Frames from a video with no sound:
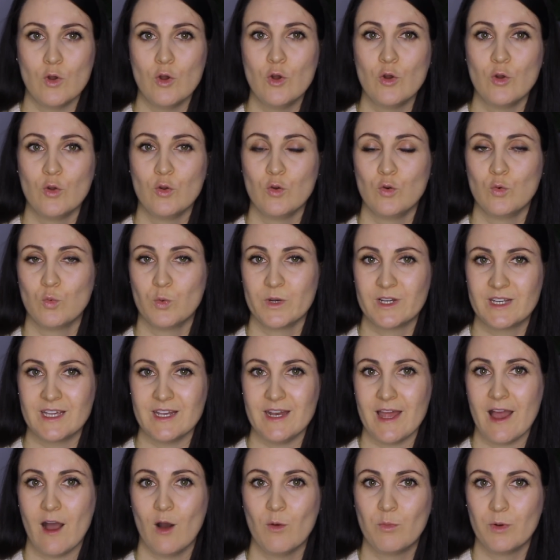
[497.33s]
who would
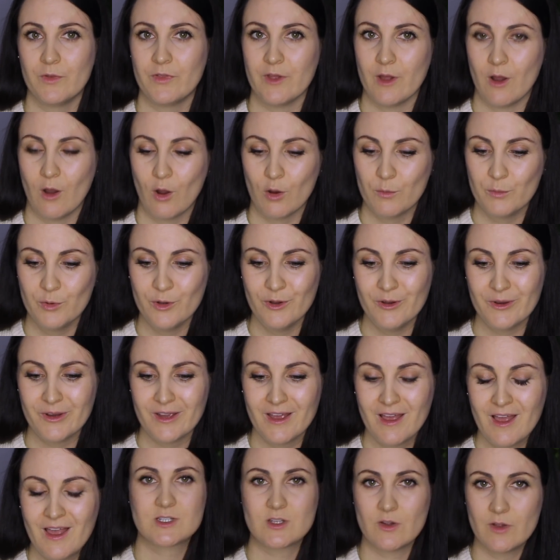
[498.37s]
get help with their homework.
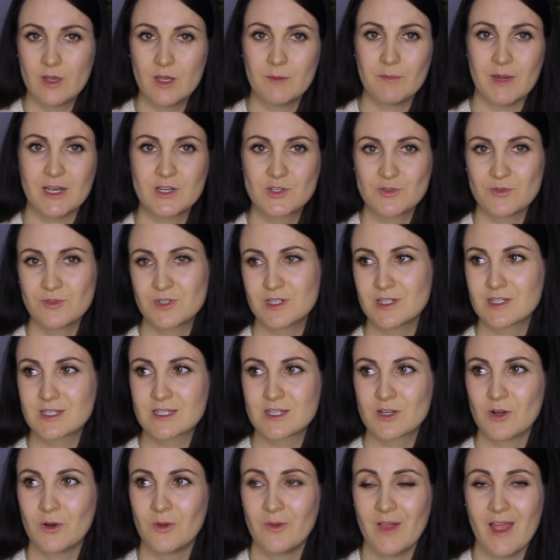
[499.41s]
So in my daughter's
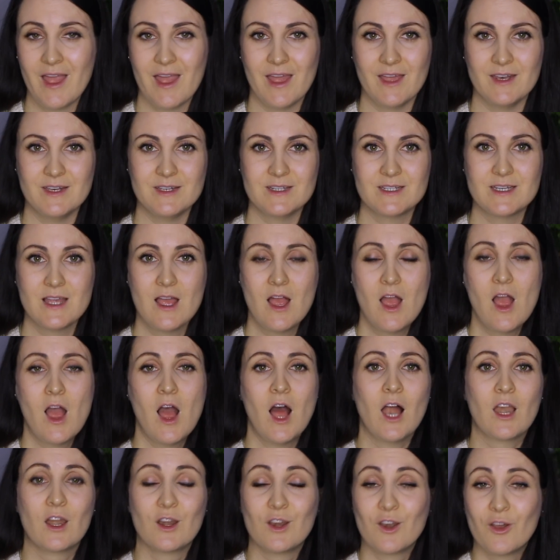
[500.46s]
school and
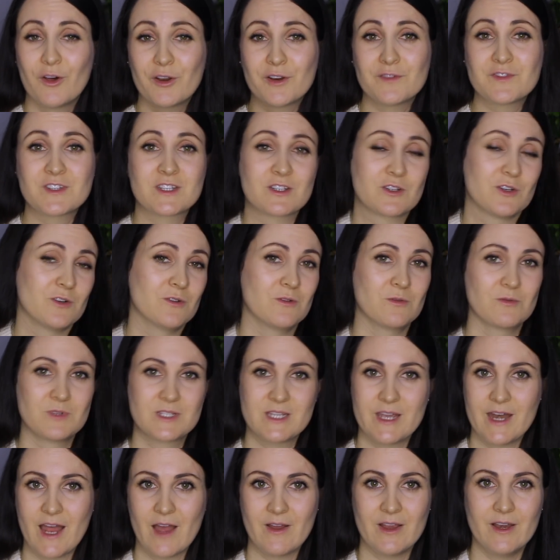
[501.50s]
a lot of
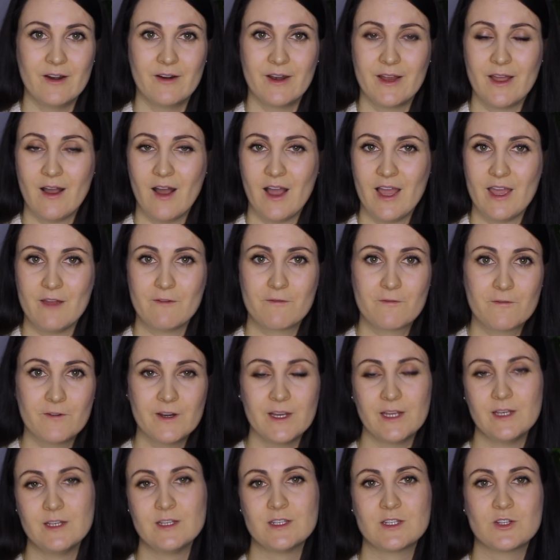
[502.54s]
schools in our area, I have
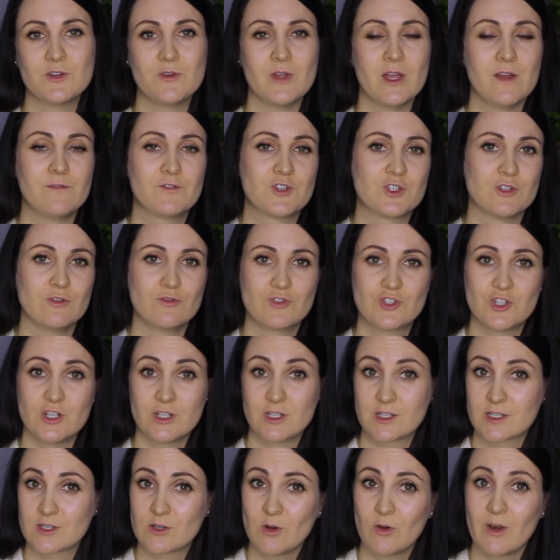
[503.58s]
friends who have
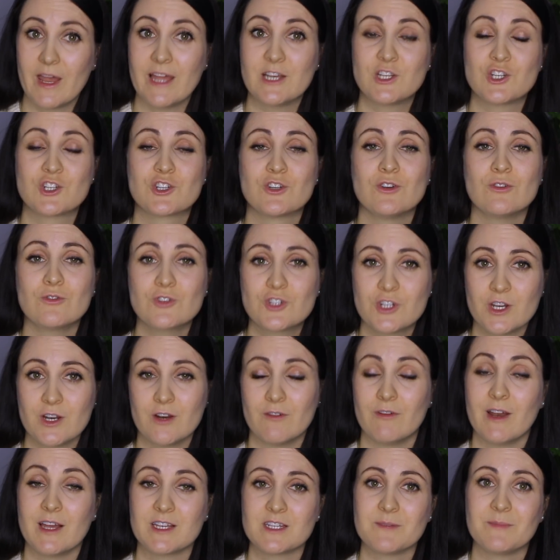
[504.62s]
children, school-age children
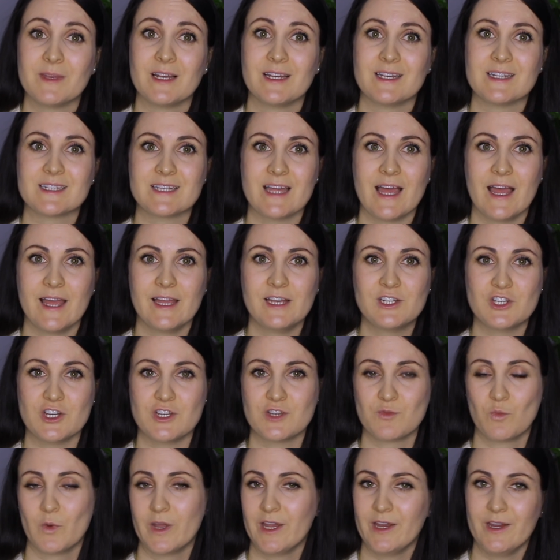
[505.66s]
around Amelia's age,
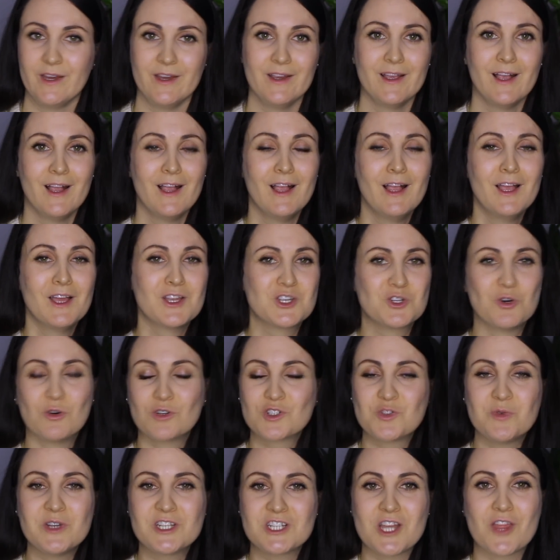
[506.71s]
and we
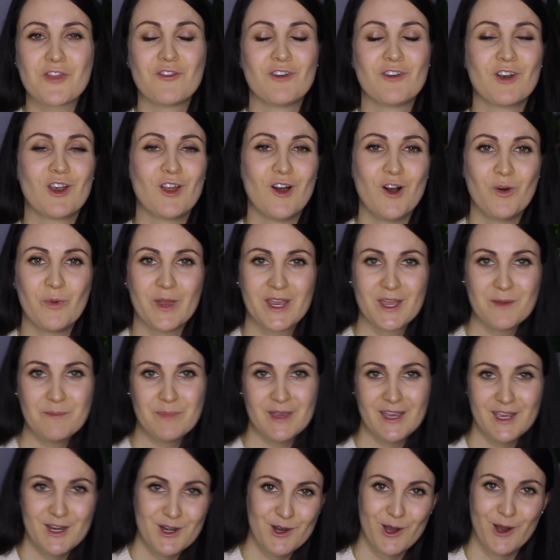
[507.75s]
talk to each other a lot. We
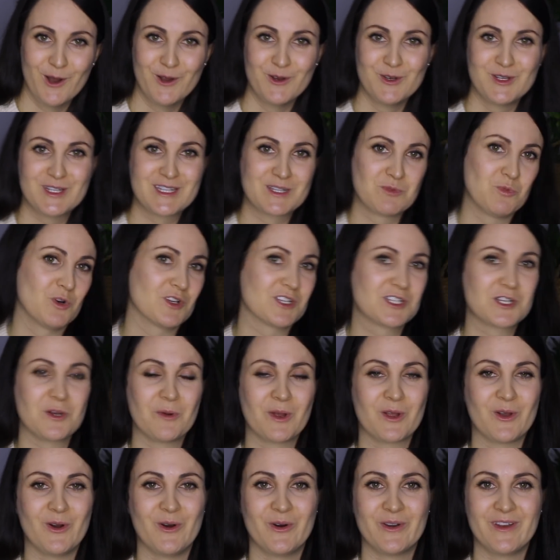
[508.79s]
compare notes, what's
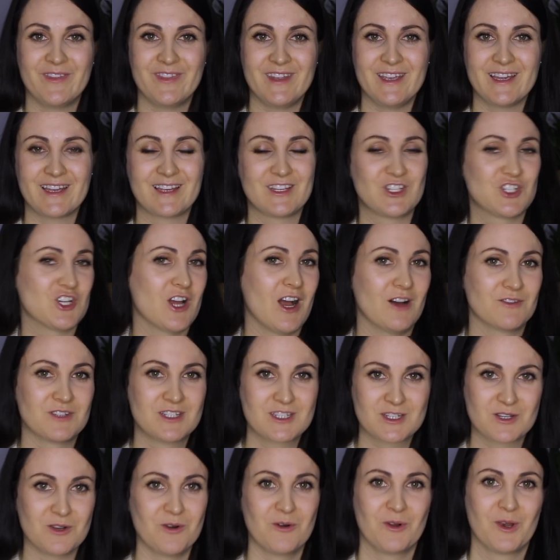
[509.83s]
going on in their child's
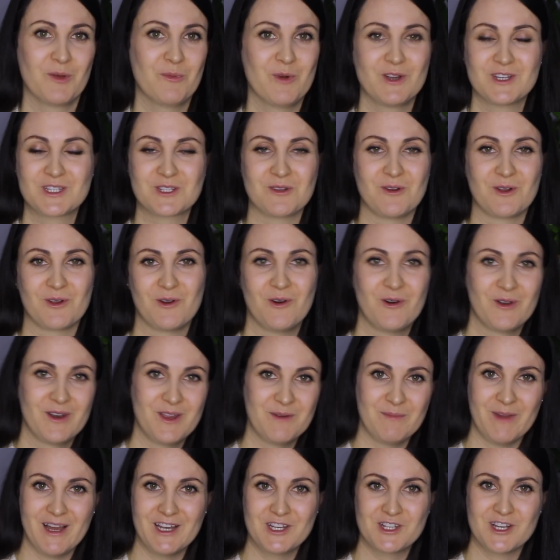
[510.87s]
school and what's going on
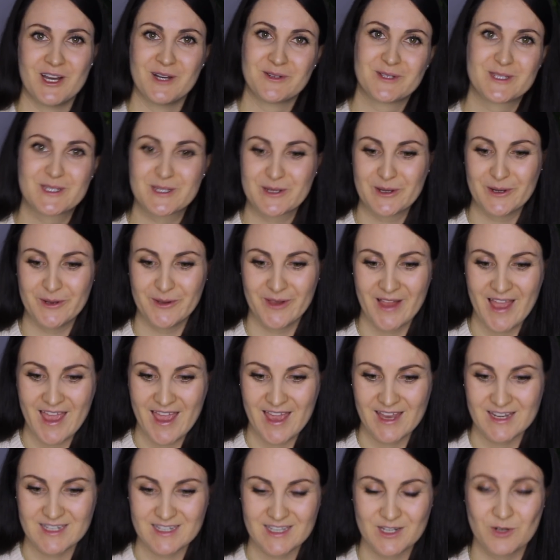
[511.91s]
in my child's school,
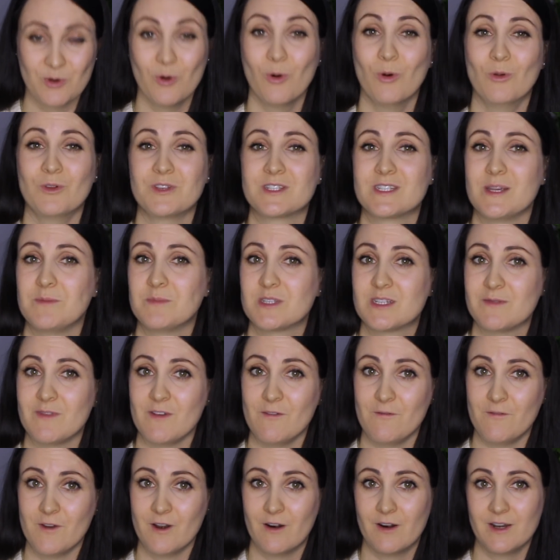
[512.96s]
and it all seems to be
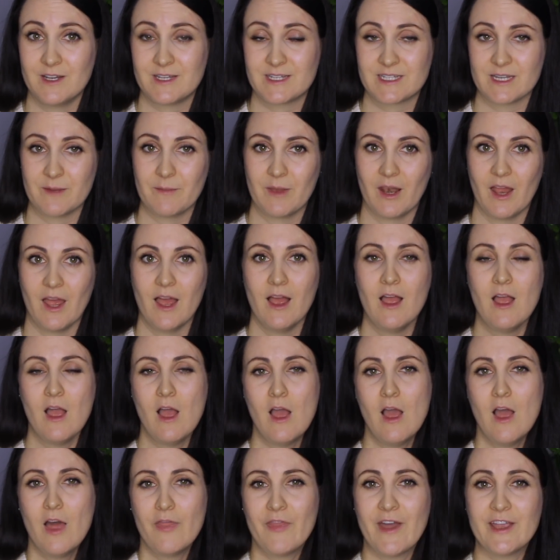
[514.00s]
very similar.
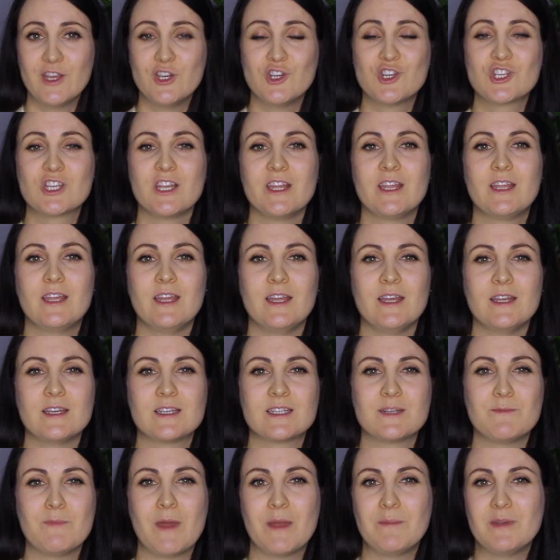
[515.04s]
They usually
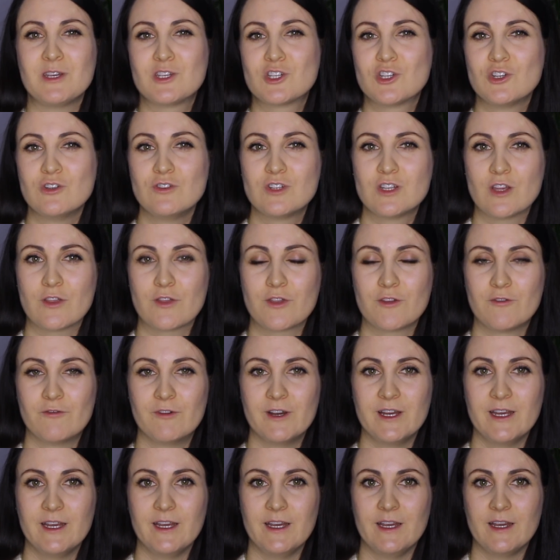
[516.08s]
get maybe 2 to
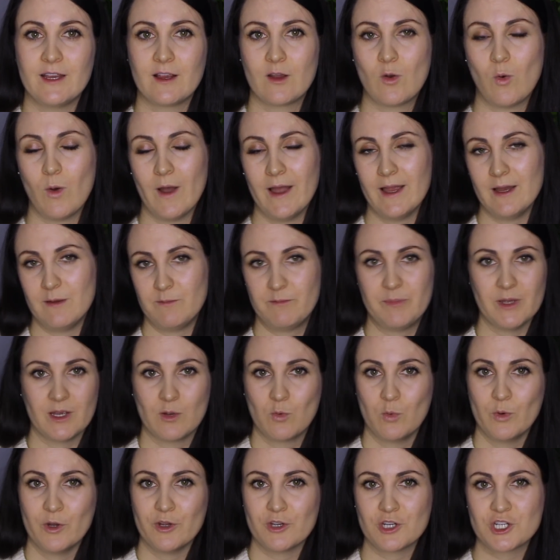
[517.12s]
3 quite big
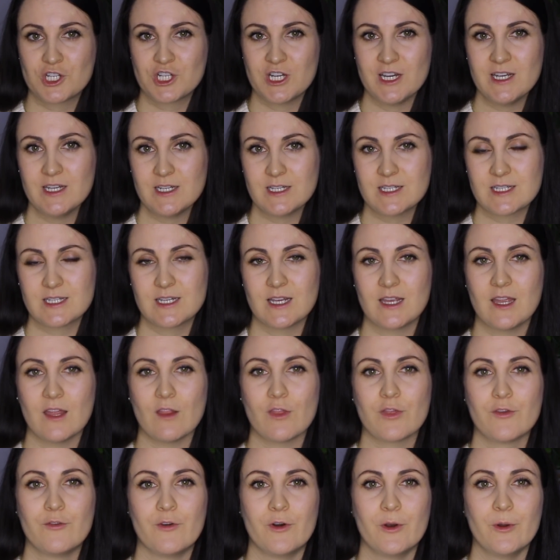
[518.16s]
worksheets to
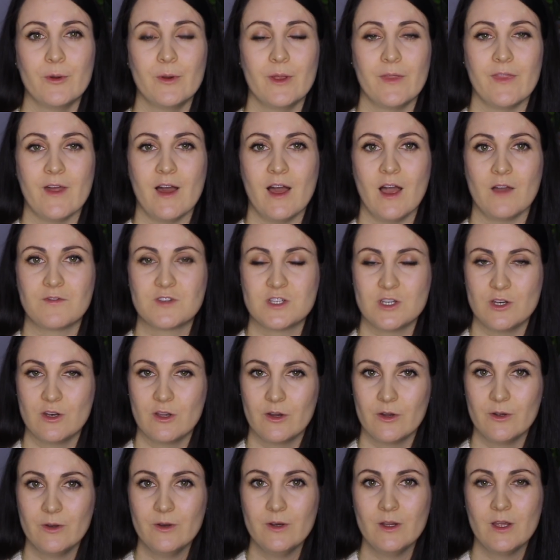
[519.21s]
get through in the
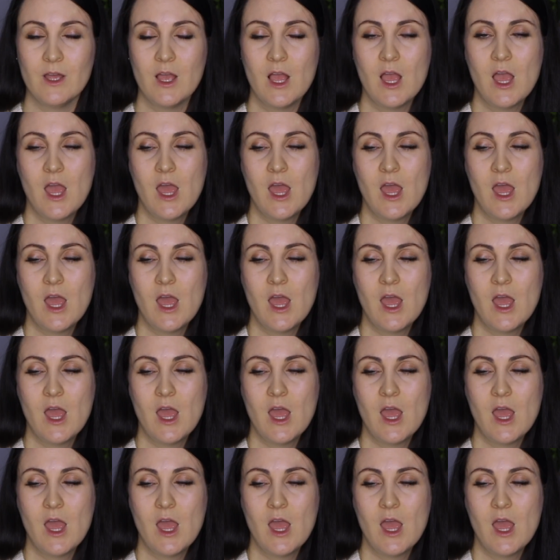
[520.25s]
afternoon,